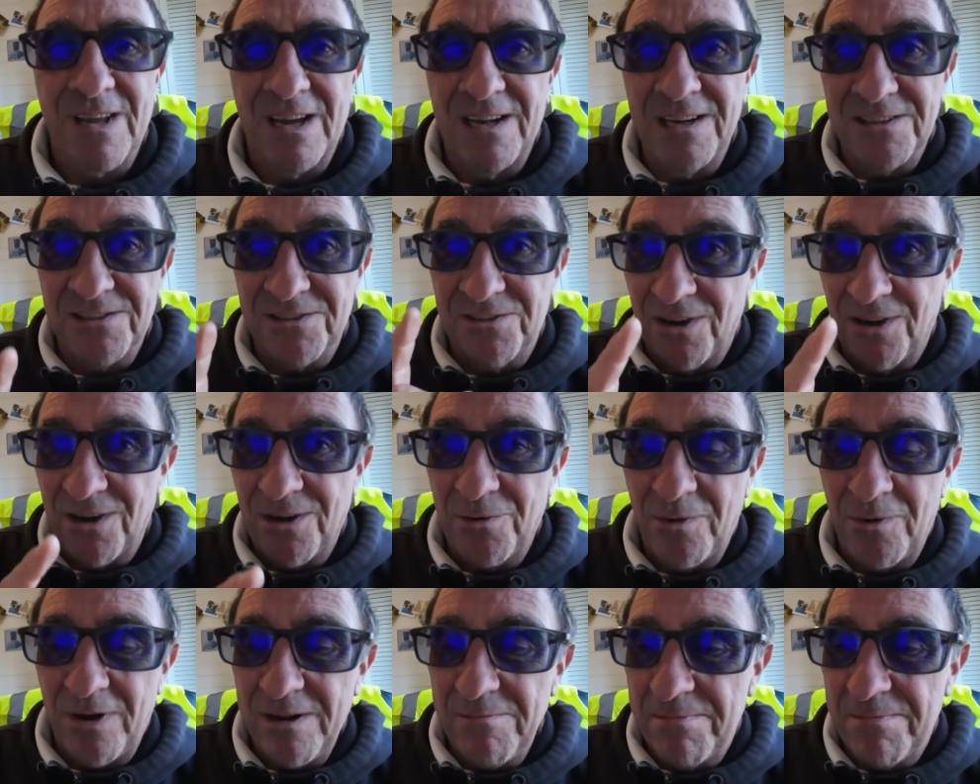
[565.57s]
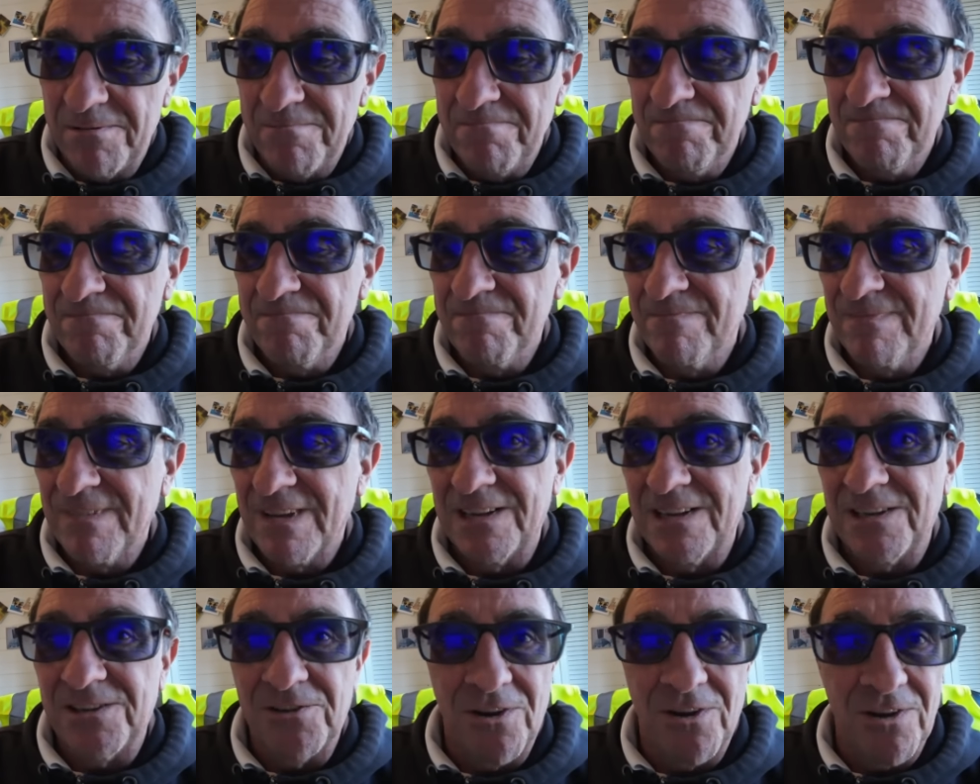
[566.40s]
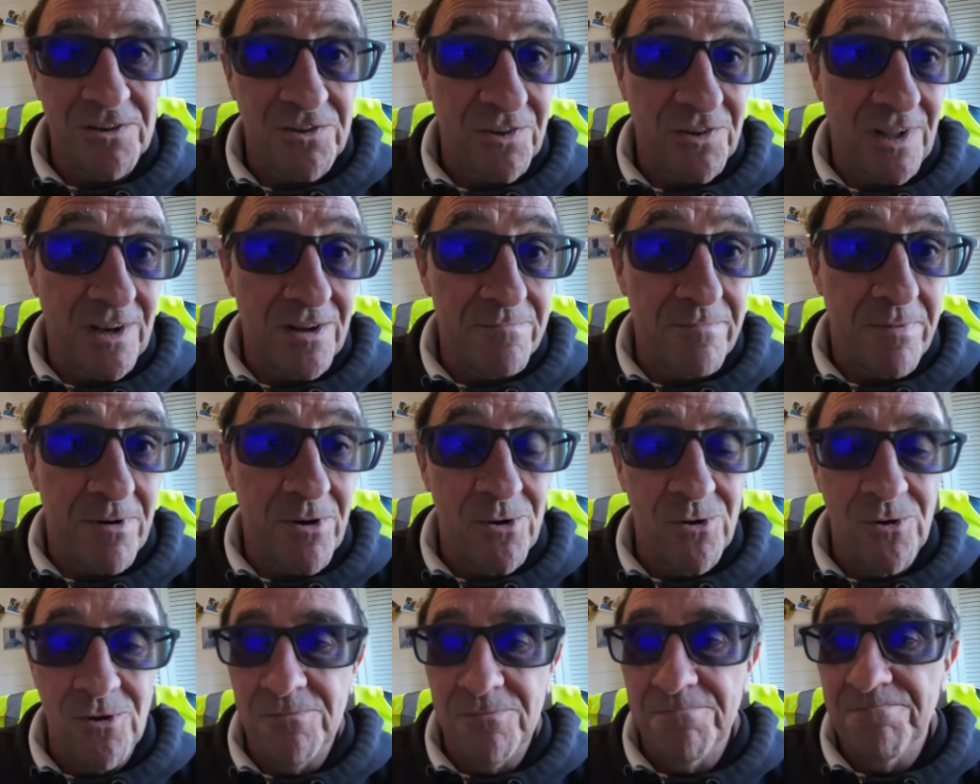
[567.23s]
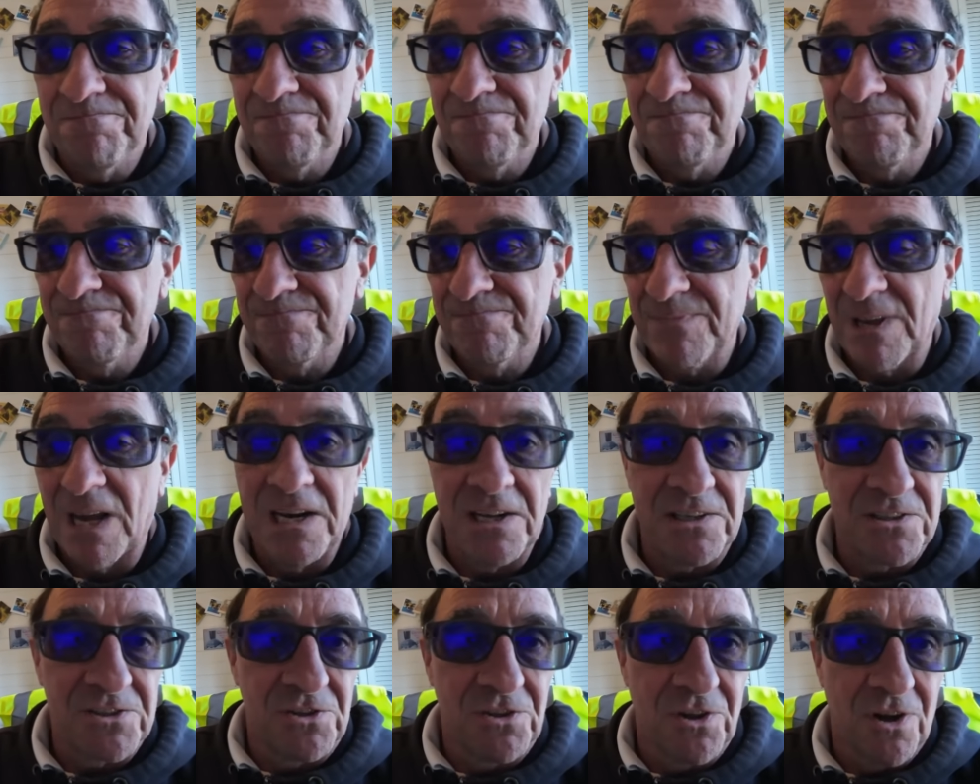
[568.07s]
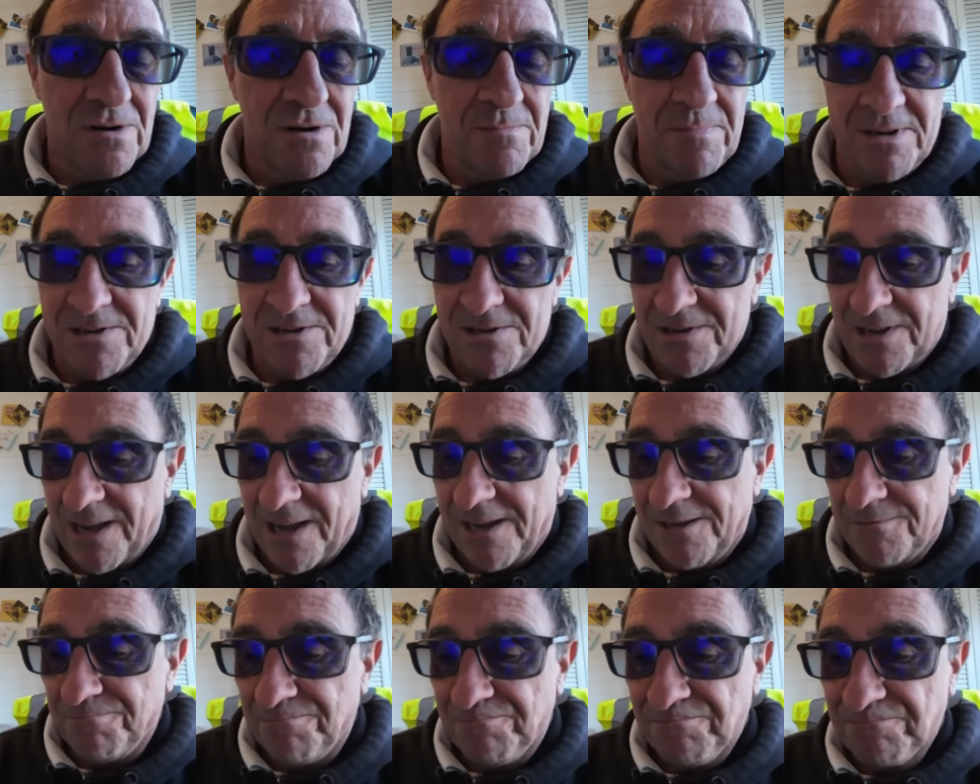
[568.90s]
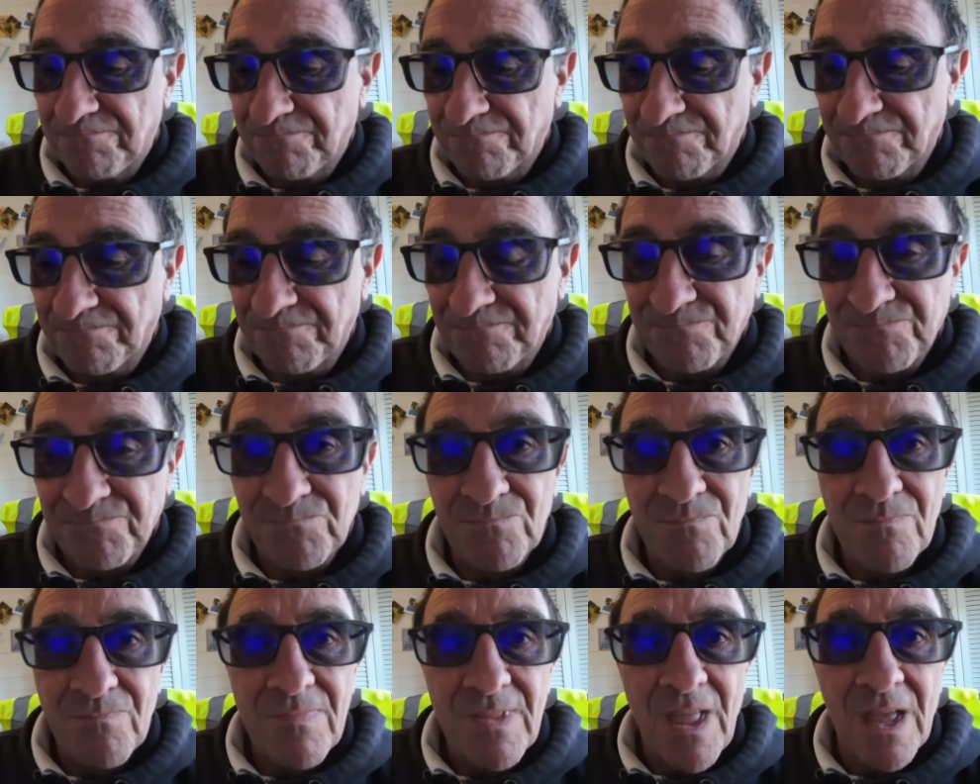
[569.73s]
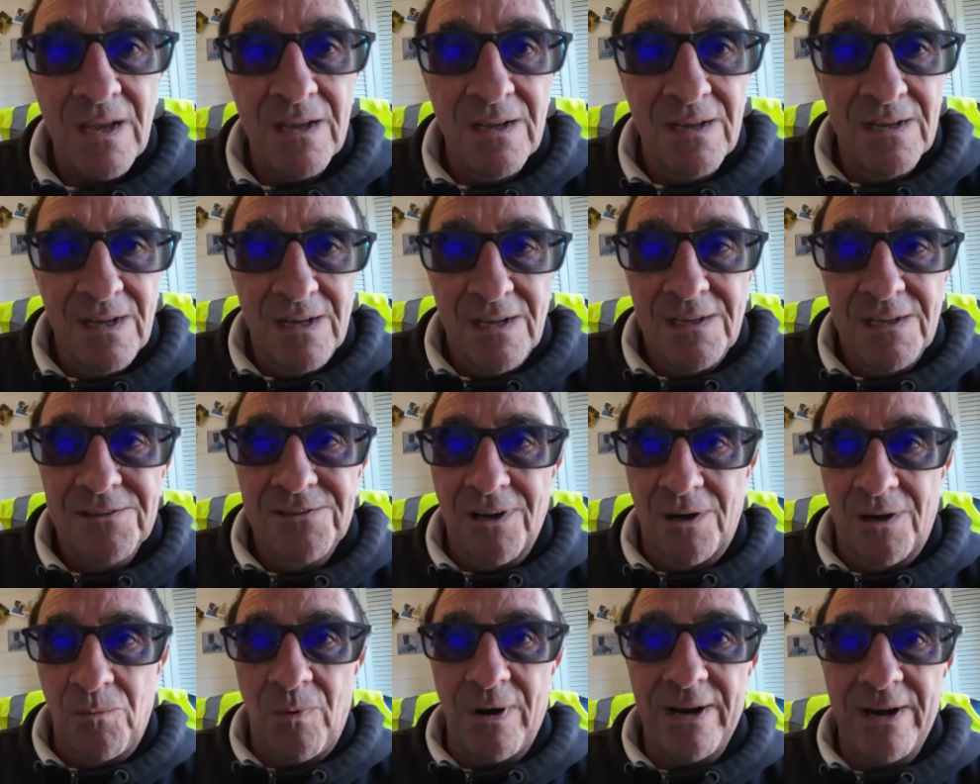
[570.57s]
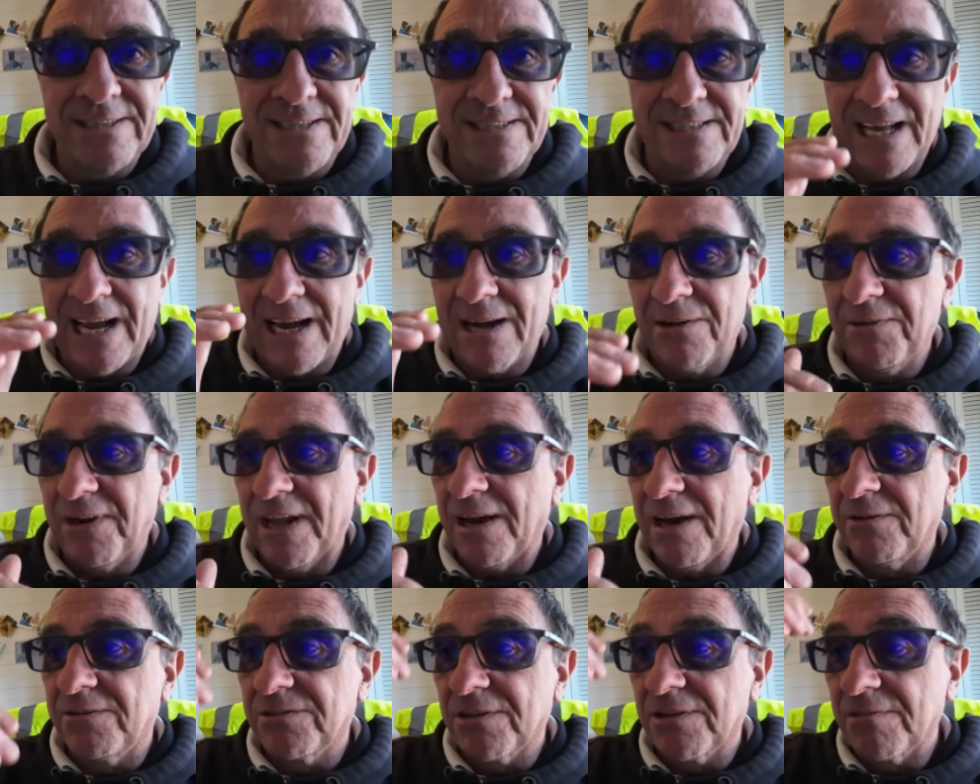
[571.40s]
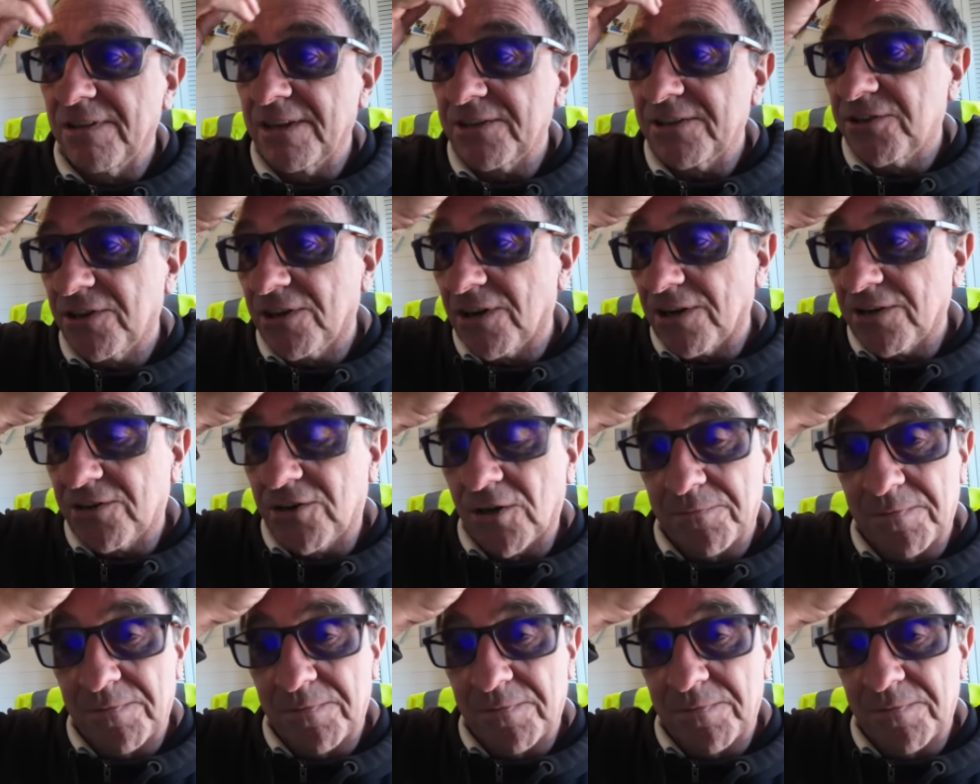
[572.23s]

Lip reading: and it's not a rib, it's not a salad bowl, and it's not a burger. So I'm winding down now, because I've literally got a